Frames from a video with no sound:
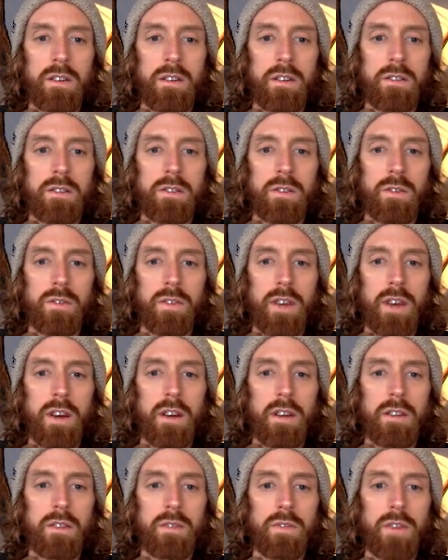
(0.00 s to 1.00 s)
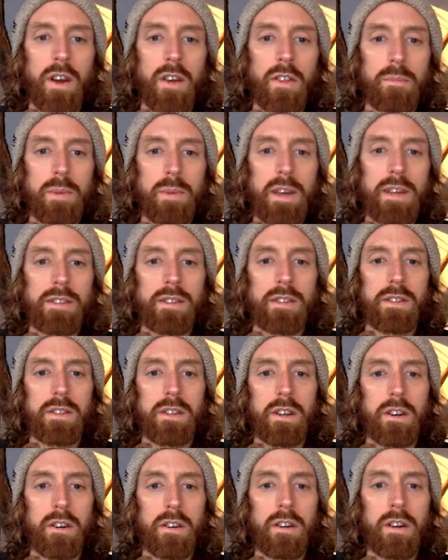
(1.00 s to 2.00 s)
So we've got the basics
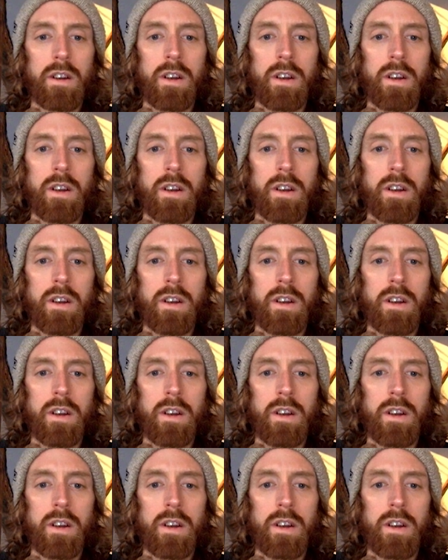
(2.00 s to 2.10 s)
here.